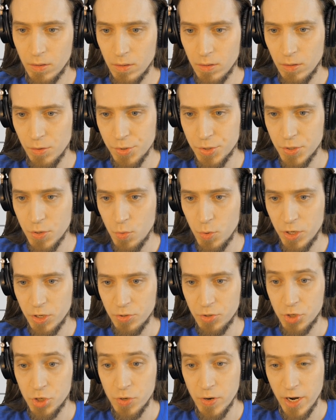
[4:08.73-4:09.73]
Also, we
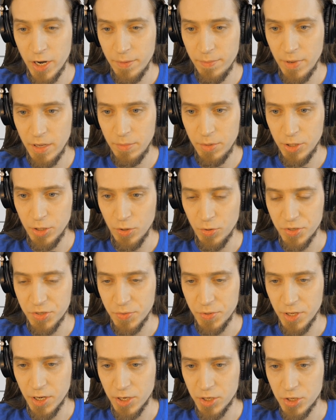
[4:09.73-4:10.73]
could try maybe
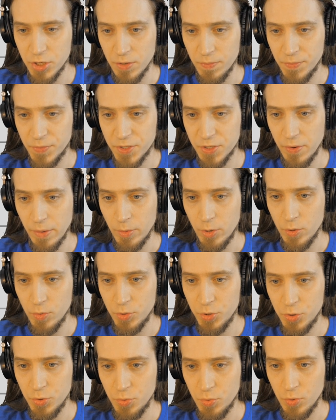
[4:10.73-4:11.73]
noise reduction. So I'm
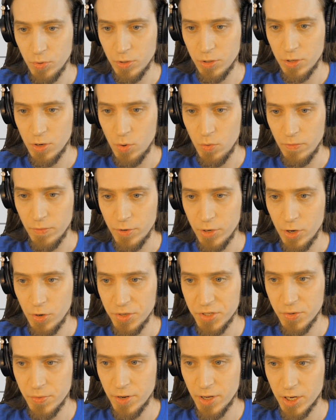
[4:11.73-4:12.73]
going to go
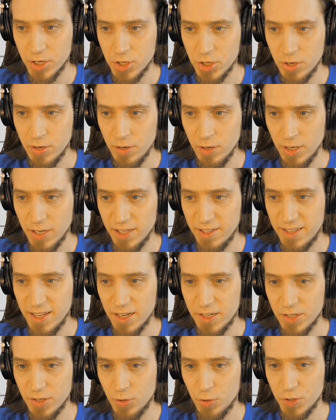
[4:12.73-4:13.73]
noise reduction,
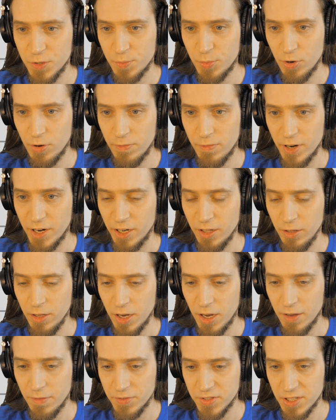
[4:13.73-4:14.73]
get noise profile.
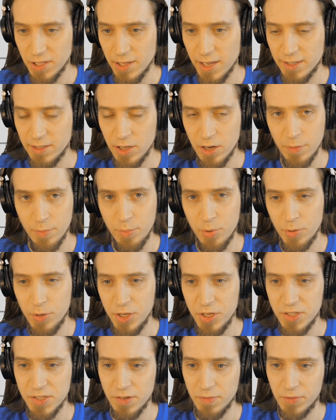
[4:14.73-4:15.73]
I have selected a
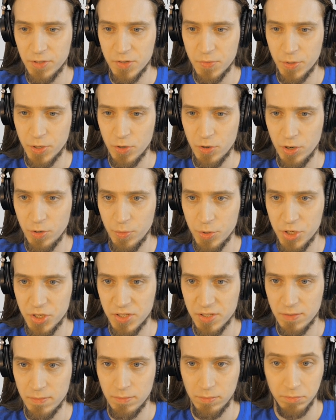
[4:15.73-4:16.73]
piece of this recording which
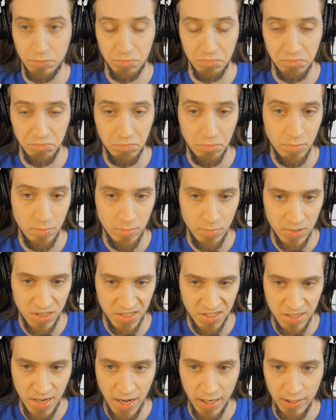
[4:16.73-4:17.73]
is
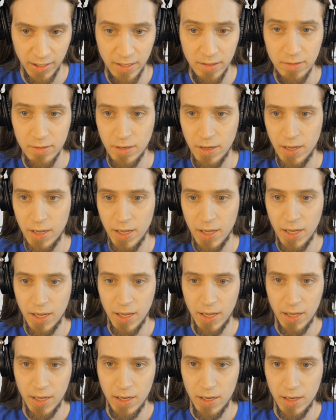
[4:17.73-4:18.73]
silent.
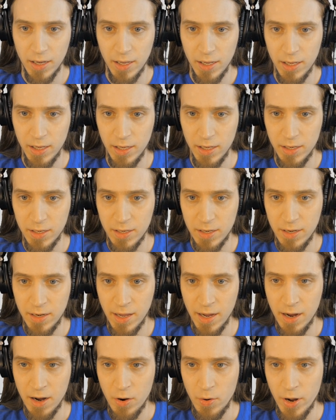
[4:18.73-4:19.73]
And
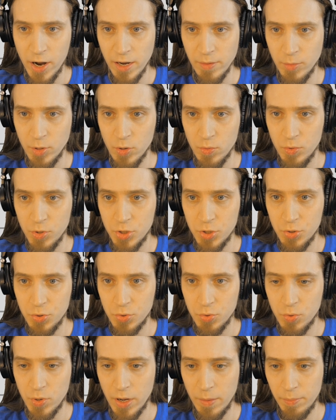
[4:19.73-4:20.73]
now I'm going
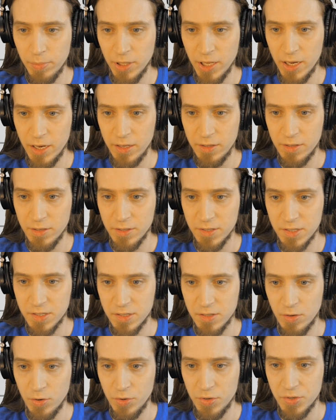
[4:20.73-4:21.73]
to apply
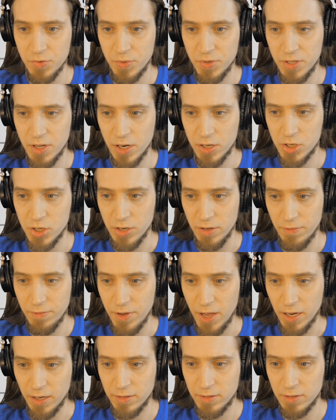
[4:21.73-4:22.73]
this noise reduction
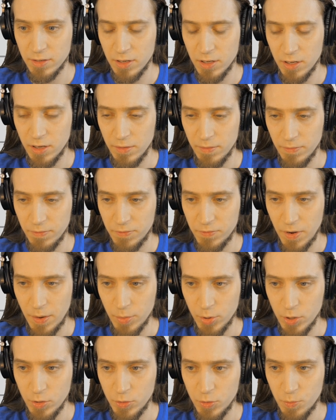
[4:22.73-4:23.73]
effect. I'm
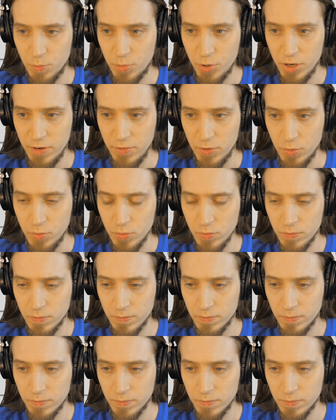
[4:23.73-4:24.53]
going to preview.